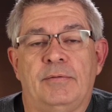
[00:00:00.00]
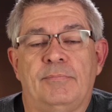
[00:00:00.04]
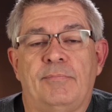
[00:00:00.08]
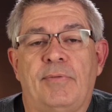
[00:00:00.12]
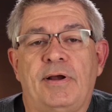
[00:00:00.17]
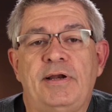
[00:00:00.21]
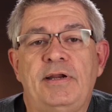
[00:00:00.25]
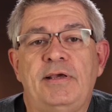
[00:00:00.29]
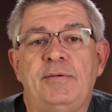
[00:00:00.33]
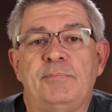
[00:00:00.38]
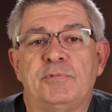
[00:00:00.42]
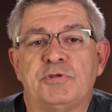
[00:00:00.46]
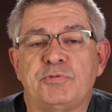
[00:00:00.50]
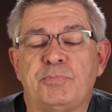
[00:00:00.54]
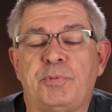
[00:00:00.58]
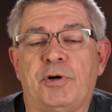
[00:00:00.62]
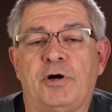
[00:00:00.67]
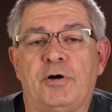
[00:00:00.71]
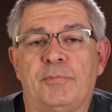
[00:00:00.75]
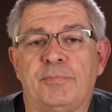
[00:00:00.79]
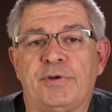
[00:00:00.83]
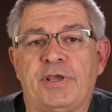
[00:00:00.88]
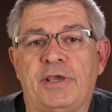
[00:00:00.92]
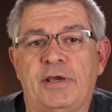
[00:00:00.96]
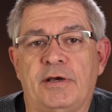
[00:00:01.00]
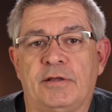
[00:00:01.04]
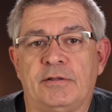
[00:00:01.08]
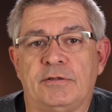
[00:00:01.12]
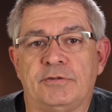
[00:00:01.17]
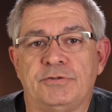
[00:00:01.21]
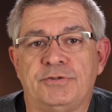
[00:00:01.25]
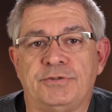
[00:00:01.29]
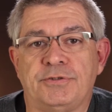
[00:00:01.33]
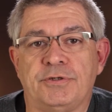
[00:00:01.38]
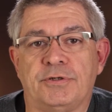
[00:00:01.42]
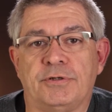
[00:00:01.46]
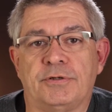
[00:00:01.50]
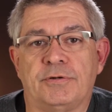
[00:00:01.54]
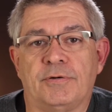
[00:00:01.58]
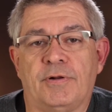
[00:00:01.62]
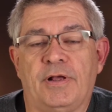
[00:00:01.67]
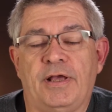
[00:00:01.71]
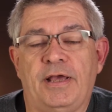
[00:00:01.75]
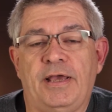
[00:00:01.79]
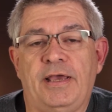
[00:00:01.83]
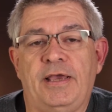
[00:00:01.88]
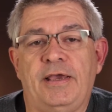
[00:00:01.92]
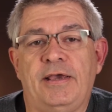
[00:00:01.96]
My name is Paul McAllister,
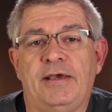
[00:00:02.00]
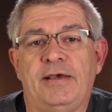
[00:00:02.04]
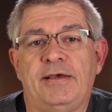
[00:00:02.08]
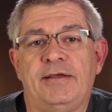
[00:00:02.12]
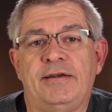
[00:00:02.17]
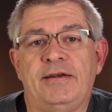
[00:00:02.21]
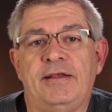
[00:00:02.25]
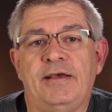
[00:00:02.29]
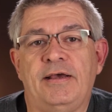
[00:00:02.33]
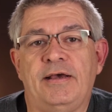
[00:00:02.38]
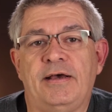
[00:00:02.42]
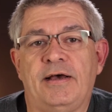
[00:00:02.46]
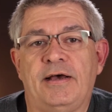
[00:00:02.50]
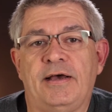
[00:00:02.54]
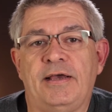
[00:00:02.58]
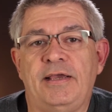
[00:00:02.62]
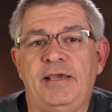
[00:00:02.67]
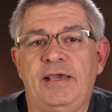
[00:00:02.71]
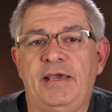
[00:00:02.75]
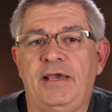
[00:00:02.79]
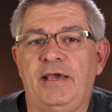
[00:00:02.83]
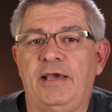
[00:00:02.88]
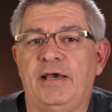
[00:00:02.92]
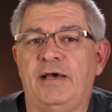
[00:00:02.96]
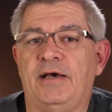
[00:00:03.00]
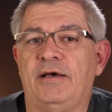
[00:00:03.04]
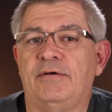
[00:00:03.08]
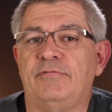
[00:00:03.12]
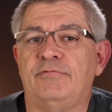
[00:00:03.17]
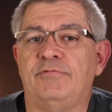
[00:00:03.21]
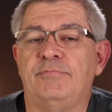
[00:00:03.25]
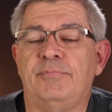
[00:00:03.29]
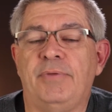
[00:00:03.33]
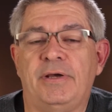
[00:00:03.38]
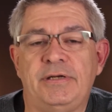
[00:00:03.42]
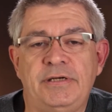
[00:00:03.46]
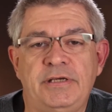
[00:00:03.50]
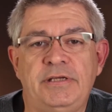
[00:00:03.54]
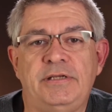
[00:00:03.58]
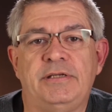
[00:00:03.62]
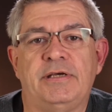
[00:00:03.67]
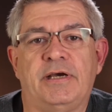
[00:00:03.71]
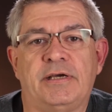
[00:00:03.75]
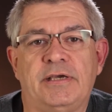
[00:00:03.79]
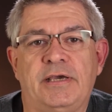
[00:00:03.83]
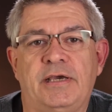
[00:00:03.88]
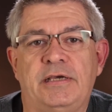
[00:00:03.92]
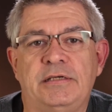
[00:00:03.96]
and I have many
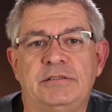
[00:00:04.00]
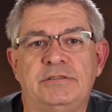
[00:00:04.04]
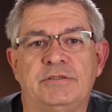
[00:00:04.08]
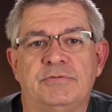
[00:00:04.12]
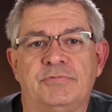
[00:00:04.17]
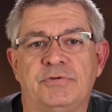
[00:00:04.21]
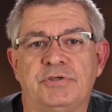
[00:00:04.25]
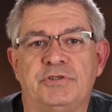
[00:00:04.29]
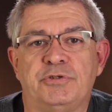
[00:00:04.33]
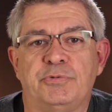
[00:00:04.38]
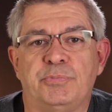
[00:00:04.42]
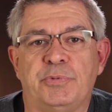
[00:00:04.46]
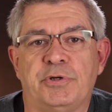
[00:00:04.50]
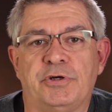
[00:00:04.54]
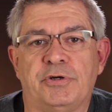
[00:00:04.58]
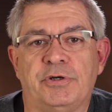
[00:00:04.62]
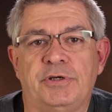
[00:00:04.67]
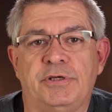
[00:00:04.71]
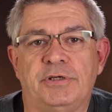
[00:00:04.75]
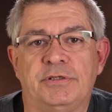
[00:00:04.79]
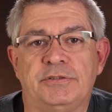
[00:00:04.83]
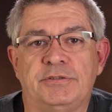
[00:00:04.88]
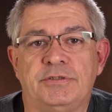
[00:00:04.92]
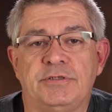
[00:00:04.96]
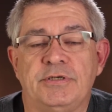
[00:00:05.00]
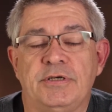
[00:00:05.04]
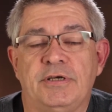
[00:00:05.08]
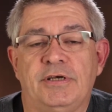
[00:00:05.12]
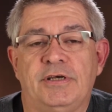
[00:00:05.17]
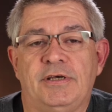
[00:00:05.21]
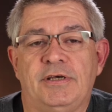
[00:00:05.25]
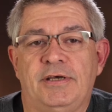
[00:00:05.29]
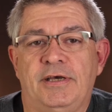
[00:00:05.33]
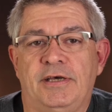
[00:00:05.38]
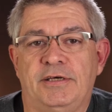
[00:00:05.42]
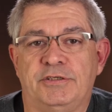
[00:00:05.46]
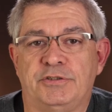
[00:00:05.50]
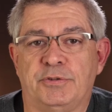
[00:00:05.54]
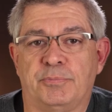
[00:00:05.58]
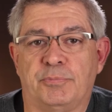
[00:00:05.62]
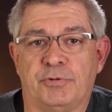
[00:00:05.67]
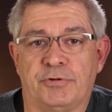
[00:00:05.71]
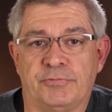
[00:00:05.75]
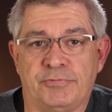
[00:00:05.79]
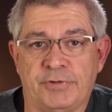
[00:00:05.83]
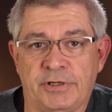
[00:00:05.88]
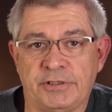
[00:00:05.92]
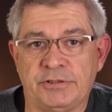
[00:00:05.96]
decades of experience as a
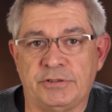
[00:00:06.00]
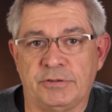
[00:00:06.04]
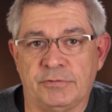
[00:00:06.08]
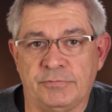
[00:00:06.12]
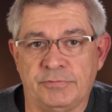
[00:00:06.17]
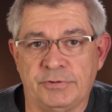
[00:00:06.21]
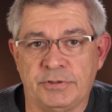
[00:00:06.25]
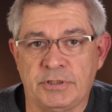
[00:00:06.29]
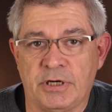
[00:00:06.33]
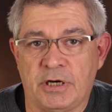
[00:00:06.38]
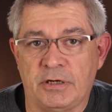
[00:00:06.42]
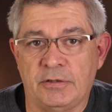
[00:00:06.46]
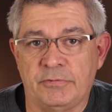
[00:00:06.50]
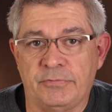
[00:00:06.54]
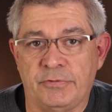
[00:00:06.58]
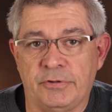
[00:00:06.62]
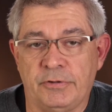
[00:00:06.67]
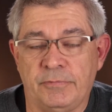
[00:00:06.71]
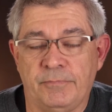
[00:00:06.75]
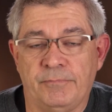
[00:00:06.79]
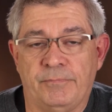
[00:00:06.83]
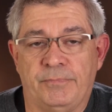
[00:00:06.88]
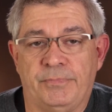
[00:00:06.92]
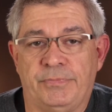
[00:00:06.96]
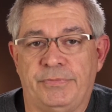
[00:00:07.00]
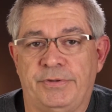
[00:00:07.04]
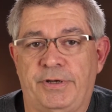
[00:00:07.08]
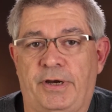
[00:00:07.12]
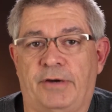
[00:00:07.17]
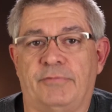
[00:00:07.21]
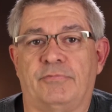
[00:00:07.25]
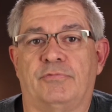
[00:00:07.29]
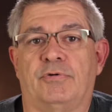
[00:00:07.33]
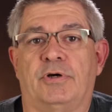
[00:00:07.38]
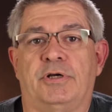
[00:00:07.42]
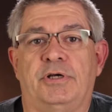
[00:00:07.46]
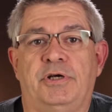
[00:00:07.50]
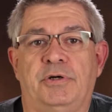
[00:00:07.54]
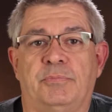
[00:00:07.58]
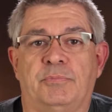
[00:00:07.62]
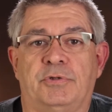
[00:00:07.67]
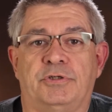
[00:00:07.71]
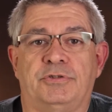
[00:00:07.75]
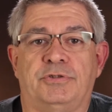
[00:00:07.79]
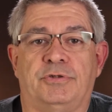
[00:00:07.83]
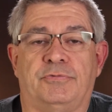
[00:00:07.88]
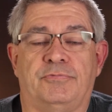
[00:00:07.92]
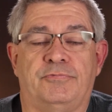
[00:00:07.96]
professional photographer. I've run
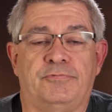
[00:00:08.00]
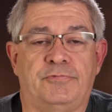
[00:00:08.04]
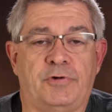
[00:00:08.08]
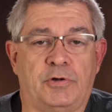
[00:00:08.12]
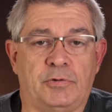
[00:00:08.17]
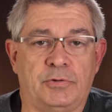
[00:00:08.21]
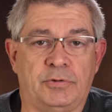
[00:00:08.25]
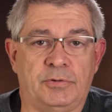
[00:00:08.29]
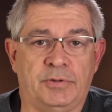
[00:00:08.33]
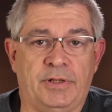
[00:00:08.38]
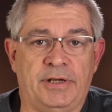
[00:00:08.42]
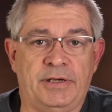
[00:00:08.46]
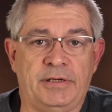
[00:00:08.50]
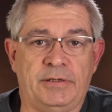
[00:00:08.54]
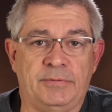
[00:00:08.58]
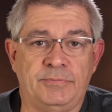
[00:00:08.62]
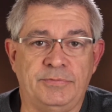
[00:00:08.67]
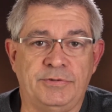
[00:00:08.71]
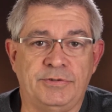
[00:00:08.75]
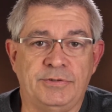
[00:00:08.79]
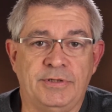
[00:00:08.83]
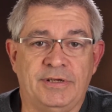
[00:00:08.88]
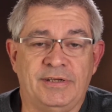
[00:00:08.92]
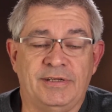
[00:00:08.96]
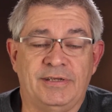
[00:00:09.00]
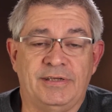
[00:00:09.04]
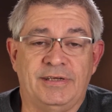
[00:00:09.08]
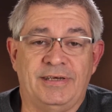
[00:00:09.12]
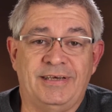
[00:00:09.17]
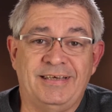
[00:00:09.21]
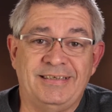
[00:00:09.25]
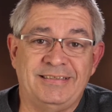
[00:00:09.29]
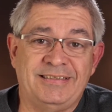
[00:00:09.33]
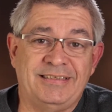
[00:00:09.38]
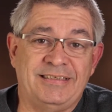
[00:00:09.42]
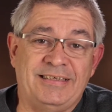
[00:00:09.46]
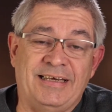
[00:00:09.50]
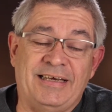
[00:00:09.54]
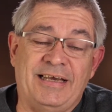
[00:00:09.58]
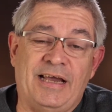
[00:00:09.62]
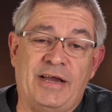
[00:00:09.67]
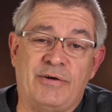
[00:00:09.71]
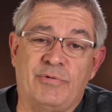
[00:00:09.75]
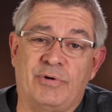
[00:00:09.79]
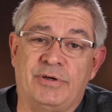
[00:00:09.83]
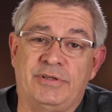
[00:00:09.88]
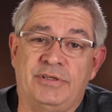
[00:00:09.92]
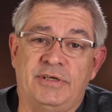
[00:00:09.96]
commercial photo labs, and today
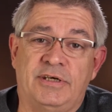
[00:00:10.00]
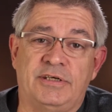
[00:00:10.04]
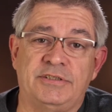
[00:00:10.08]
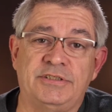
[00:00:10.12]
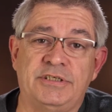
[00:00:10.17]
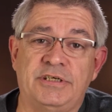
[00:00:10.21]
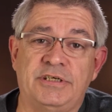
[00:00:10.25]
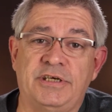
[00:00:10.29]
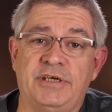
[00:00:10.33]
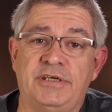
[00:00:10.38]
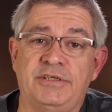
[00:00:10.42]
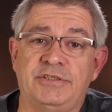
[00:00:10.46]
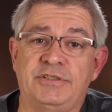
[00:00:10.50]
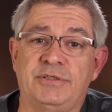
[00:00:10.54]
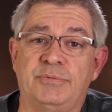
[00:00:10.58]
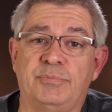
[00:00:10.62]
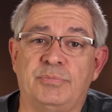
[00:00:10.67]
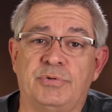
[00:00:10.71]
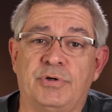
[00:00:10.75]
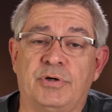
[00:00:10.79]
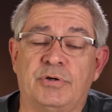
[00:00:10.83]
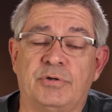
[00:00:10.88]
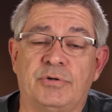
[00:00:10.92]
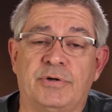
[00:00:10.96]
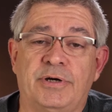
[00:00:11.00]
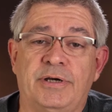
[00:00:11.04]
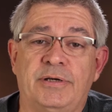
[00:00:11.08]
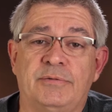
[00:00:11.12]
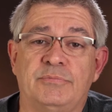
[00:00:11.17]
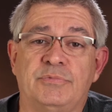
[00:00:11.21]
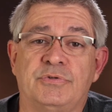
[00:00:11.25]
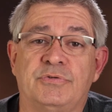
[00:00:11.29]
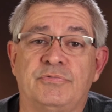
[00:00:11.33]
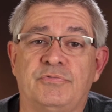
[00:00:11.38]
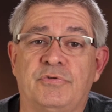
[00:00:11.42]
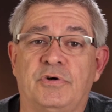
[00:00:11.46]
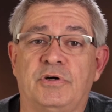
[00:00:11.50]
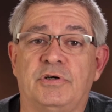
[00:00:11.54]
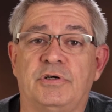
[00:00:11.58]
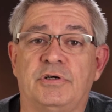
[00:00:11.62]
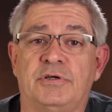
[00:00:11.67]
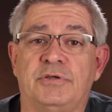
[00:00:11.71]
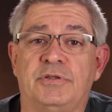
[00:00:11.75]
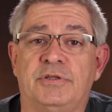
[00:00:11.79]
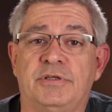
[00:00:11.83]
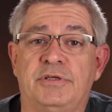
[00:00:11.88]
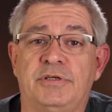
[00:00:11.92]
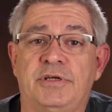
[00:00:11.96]
I run the education programs
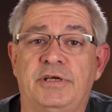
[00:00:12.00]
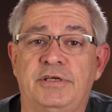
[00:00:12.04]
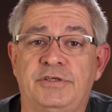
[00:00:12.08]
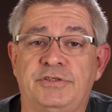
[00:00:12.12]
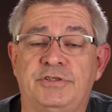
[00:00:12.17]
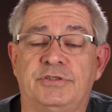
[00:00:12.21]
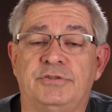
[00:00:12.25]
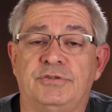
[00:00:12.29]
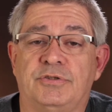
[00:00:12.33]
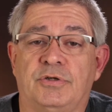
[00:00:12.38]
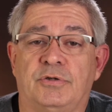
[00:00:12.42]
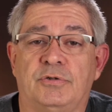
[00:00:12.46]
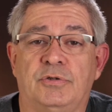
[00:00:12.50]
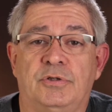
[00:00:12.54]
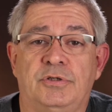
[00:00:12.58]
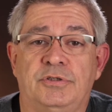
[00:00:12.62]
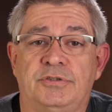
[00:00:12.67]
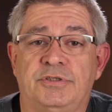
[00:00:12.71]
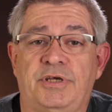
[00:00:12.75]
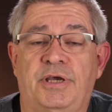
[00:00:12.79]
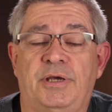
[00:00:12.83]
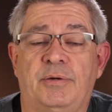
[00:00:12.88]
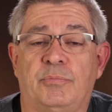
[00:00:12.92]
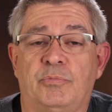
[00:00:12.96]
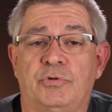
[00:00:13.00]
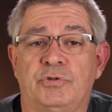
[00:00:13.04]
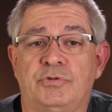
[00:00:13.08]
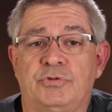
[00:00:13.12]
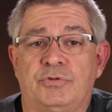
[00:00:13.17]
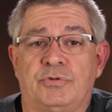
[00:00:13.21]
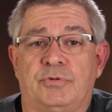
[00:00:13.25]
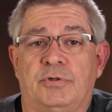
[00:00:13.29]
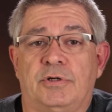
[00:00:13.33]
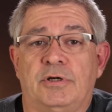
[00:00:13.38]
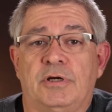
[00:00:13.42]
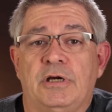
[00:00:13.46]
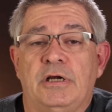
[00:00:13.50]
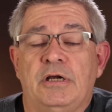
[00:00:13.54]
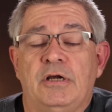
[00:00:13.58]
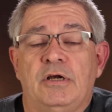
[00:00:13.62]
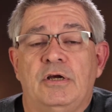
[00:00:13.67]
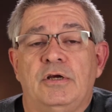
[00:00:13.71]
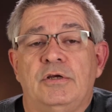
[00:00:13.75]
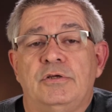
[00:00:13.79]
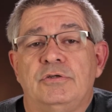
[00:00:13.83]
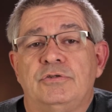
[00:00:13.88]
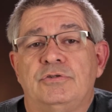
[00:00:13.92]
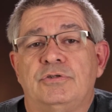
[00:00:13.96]
for the nation's oldest camera store.
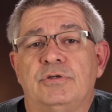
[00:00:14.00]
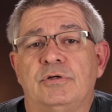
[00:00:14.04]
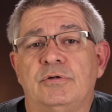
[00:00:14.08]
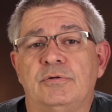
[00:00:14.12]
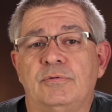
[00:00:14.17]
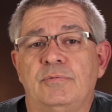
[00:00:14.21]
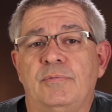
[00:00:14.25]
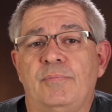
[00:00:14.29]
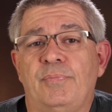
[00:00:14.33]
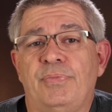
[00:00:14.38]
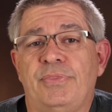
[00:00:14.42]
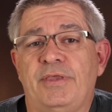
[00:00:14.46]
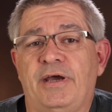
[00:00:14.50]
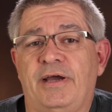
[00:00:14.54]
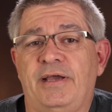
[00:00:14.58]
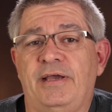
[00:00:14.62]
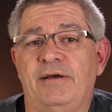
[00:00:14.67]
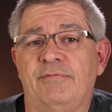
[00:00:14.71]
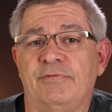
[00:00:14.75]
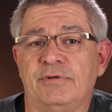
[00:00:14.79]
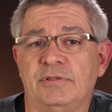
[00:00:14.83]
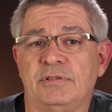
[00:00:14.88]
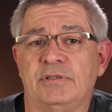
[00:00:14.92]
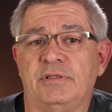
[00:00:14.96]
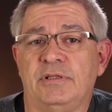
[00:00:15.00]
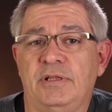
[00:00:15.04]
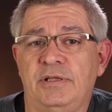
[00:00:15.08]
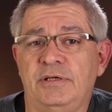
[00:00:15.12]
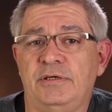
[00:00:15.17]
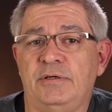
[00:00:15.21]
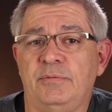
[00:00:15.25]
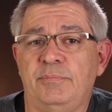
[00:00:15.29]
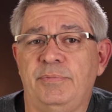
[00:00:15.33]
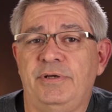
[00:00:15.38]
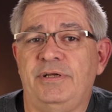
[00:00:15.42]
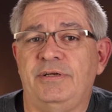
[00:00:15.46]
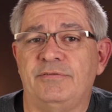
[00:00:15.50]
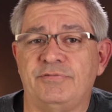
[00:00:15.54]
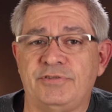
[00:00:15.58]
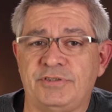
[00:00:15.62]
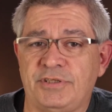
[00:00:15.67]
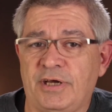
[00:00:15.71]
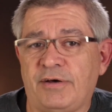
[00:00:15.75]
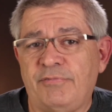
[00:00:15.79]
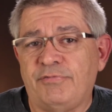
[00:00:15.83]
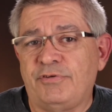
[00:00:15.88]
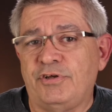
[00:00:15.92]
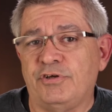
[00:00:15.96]
So I have a little bit of
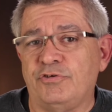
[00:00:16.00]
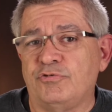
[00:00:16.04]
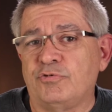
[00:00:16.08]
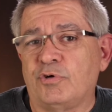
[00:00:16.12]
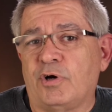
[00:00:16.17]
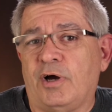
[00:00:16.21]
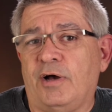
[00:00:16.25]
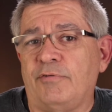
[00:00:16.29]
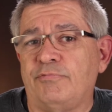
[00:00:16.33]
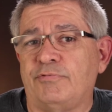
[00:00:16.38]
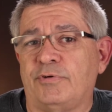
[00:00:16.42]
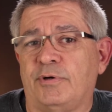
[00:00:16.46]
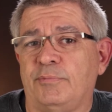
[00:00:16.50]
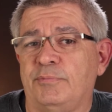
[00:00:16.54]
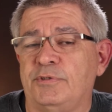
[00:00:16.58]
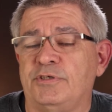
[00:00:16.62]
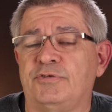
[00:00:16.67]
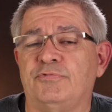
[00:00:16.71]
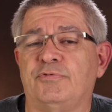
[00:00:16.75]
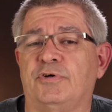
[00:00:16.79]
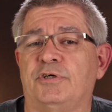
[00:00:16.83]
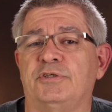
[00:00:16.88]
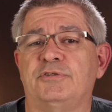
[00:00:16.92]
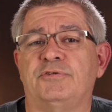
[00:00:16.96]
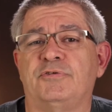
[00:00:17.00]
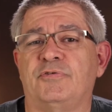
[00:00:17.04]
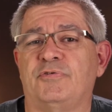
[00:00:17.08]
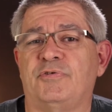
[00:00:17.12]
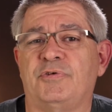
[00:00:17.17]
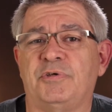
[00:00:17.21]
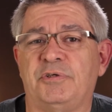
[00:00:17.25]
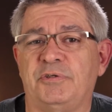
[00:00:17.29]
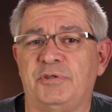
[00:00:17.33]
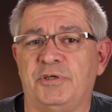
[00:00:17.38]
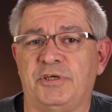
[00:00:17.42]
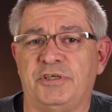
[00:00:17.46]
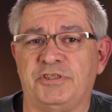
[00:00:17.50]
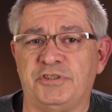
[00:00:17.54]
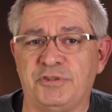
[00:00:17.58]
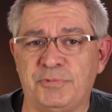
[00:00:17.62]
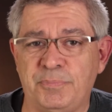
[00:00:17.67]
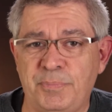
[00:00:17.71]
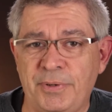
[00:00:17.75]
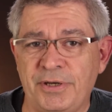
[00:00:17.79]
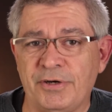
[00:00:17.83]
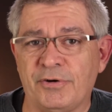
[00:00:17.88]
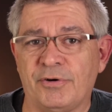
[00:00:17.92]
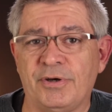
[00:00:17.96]
stuff to draw from as far as
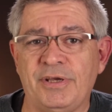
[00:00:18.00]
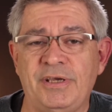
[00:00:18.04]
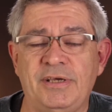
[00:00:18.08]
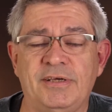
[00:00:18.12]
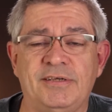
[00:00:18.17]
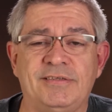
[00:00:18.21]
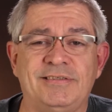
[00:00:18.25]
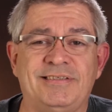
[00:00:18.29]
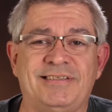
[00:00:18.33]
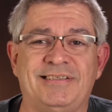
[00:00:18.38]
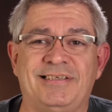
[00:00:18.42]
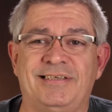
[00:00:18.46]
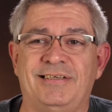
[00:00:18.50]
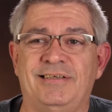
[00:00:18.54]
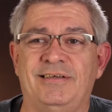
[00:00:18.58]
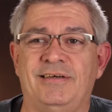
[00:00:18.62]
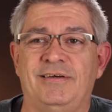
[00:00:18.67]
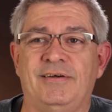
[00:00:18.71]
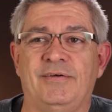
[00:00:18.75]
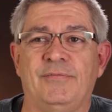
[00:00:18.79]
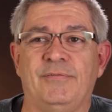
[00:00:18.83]
experience and